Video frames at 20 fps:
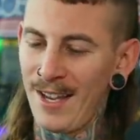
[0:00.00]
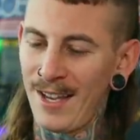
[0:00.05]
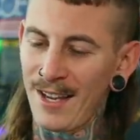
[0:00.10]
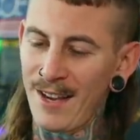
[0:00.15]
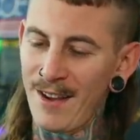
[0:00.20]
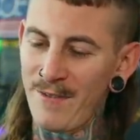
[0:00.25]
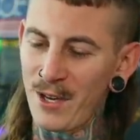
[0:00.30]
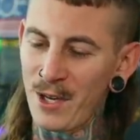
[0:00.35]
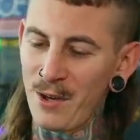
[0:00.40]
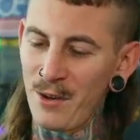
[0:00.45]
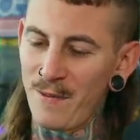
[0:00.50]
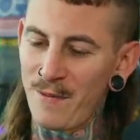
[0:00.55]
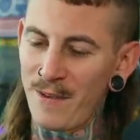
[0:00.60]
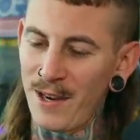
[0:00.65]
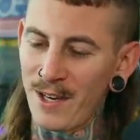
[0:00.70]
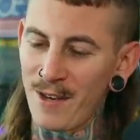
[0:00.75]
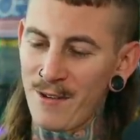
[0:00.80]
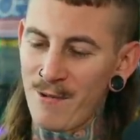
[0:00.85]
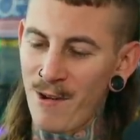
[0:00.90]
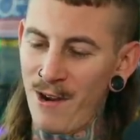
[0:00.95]
Love a good
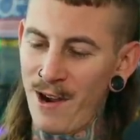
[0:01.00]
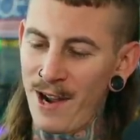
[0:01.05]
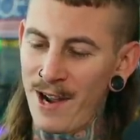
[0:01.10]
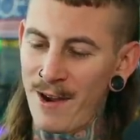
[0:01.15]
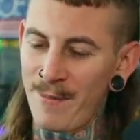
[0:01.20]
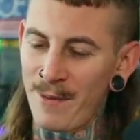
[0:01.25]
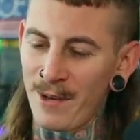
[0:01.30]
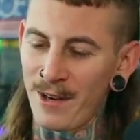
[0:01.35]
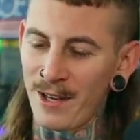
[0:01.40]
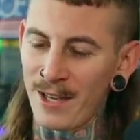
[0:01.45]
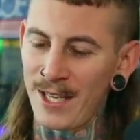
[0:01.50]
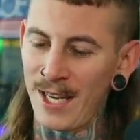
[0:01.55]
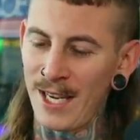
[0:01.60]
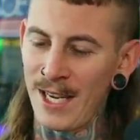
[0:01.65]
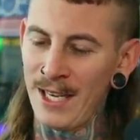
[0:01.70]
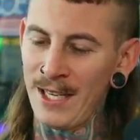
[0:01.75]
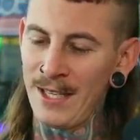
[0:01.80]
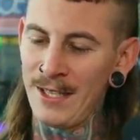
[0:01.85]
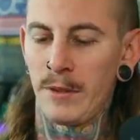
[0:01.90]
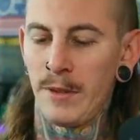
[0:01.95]
fucking ride up on a
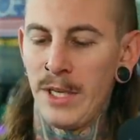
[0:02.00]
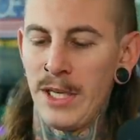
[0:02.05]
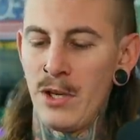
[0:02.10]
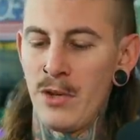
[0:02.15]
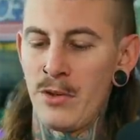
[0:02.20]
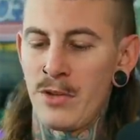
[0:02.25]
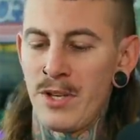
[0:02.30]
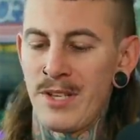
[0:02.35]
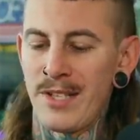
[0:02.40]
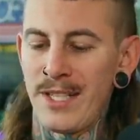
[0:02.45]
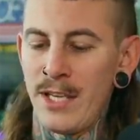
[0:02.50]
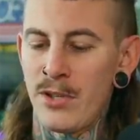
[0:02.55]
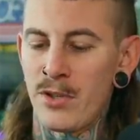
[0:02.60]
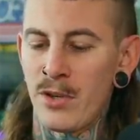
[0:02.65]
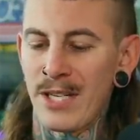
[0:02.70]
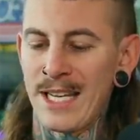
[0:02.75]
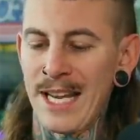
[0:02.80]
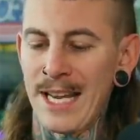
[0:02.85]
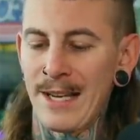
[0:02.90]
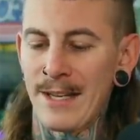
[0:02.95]
can. They're using
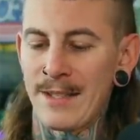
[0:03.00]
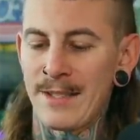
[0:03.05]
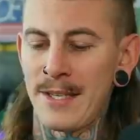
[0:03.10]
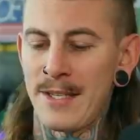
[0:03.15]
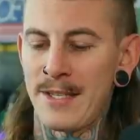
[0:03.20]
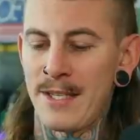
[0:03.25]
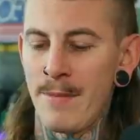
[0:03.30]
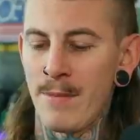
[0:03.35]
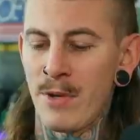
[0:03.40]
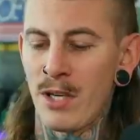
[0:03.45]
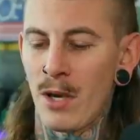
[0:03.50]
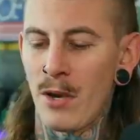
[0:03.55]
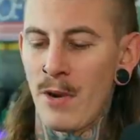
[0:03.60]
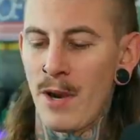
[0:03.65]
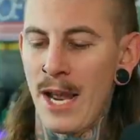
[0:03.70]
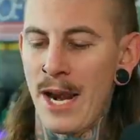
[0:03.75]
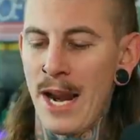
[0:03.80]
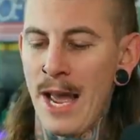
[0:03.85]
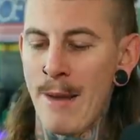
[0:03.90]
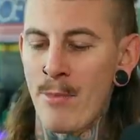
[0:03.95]
Citra, Galaxy, Simcoe
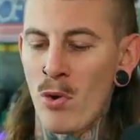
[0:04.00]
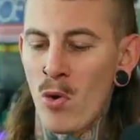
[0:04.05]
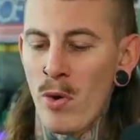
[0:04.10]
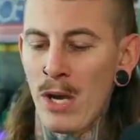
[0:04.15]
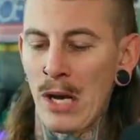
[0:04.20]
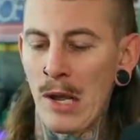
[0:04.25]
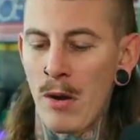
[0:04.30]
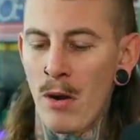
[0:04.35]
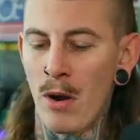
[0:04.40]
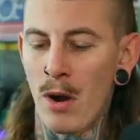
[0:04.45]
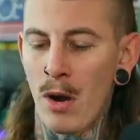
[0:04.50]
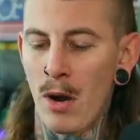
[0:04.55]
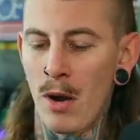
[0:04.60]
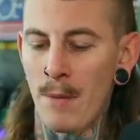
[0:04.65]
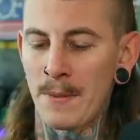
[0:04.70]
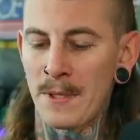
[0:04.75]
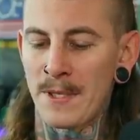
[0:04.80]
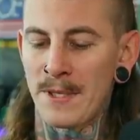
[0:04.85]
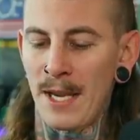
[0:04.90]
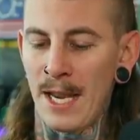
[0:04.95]
and Amarillo
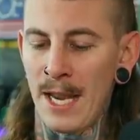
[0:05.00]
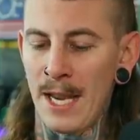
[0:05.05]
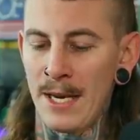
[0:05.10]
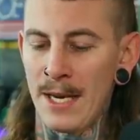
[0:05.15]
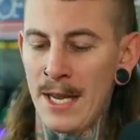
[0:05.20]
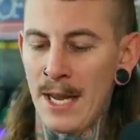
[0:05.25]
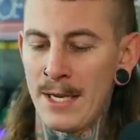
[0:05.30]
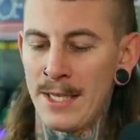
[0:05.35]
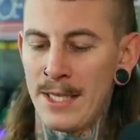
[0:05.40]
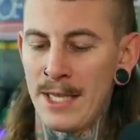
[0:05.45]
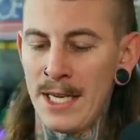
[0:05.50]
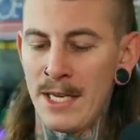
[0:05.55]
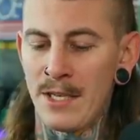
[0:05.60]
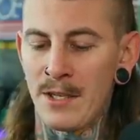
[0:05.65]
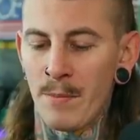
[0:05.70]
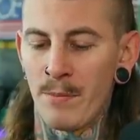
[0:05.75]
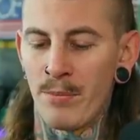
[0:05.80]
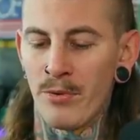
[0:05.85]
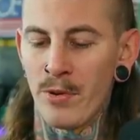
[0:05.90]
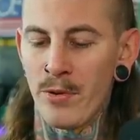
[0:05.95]
hops, and Deeds
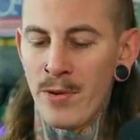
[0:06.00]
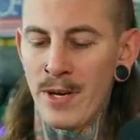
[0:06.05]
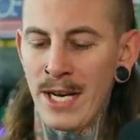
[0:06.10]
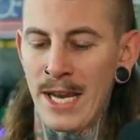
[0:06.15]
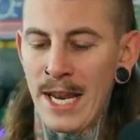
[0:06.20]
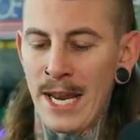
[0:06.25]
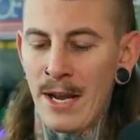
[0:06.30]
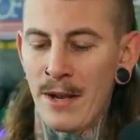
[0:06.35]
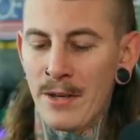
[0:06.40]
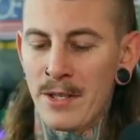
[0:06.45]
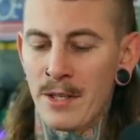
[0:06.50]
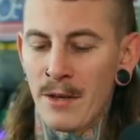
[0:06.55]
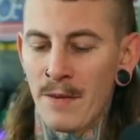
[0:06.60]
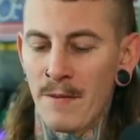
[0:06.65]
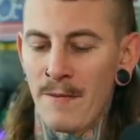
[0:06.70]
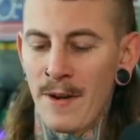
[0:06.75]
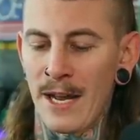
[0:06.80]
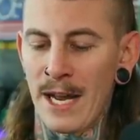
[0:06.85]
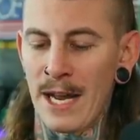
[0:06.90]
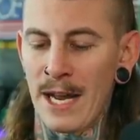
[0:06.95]
are brewing out
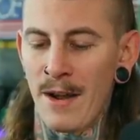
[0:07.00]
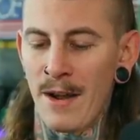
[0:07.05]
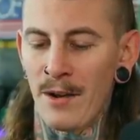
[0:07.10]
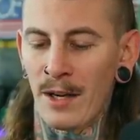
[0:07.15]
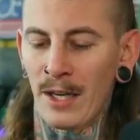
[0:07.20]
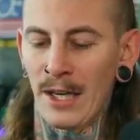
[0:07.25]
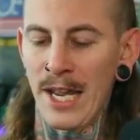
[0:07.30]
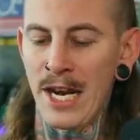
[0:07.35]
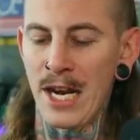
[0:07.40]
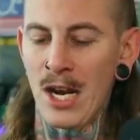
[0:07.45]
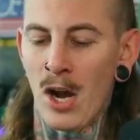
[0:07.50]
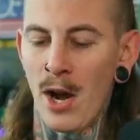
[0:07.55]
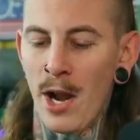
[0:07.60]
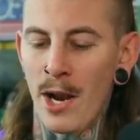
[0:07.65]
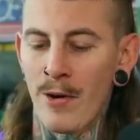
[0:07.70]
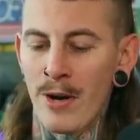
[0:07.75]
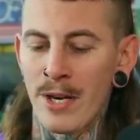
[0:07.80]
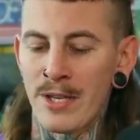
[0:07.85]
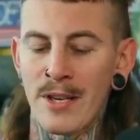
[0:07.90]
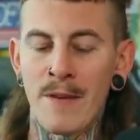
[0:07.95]
of Glen
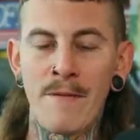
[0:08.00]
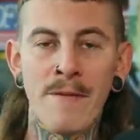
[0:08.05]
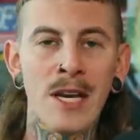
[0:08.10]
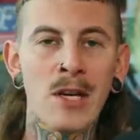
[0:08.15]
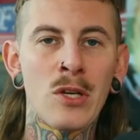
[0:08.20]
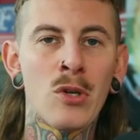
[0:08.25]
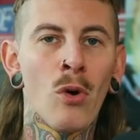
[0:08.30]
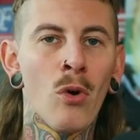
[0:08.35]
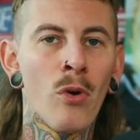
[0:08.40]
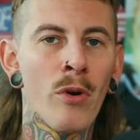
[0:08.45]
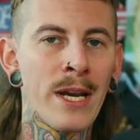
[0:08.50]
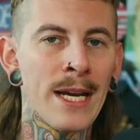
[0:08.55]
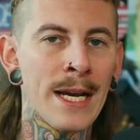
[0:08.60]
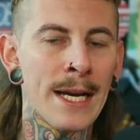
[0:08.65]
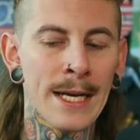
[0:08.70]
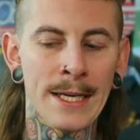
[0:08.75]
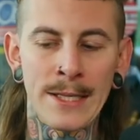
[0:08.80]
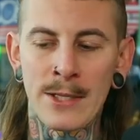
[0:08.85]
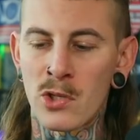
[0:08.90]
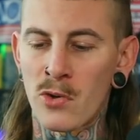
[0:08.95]
Iris, Victoria,
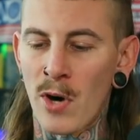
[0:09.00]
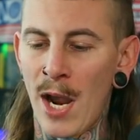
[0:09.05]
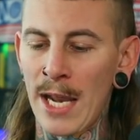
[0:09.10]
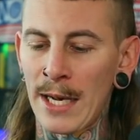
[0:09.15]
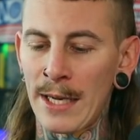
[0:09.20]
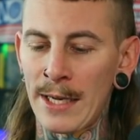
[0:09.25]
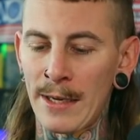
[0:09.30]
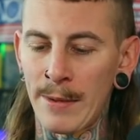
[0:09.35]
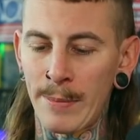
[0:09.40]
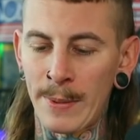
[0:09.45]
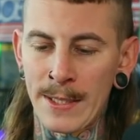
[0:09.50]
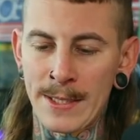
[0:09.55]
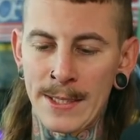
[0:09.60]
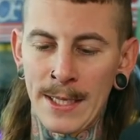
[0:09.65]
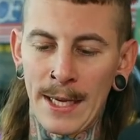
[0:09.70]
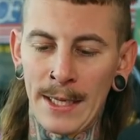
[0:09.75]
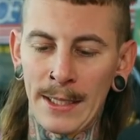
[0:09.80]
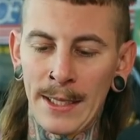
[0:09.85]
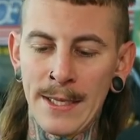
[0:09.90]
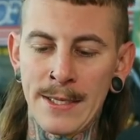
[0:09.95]
Australia. But
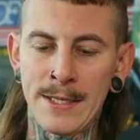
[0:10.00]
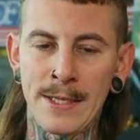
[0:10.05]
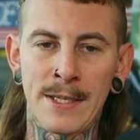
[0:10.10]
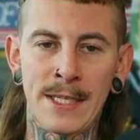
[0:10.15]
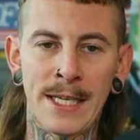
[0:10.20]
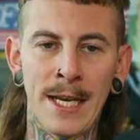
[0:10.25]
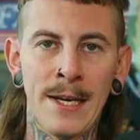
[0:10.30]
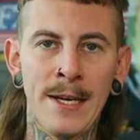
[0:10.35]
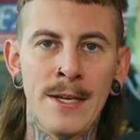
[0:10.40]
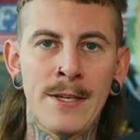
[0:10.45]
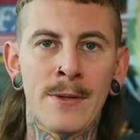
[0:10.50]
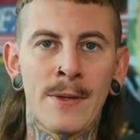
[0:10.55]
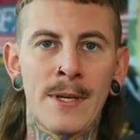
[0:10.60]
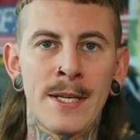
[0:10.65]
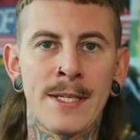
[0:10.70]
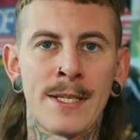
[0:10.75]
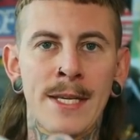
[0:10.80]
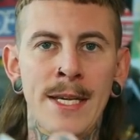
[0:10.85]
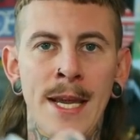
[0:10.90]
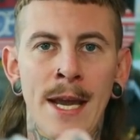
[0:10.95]
let's just get into it,
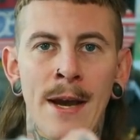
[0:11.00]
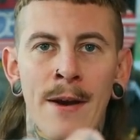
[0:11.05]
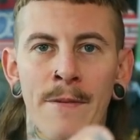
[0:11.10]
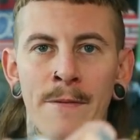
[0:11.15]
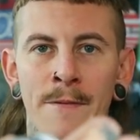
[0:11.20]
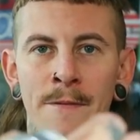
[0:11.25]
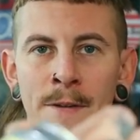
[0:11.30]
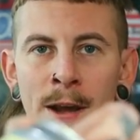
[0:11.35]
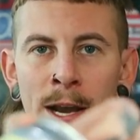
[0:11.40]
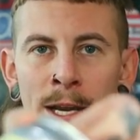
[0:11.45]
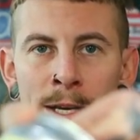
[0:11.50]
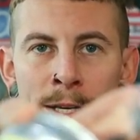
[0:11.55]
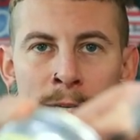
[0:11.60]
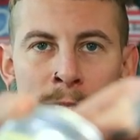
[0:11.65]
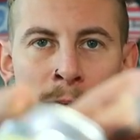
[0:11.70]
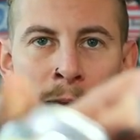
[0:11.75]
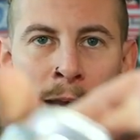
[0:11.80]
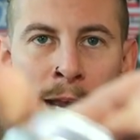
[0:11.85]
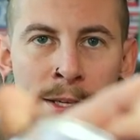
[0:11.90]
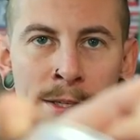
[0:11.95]
see how it fucking
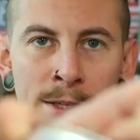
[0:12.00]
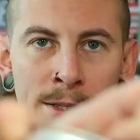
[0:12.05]
tastes.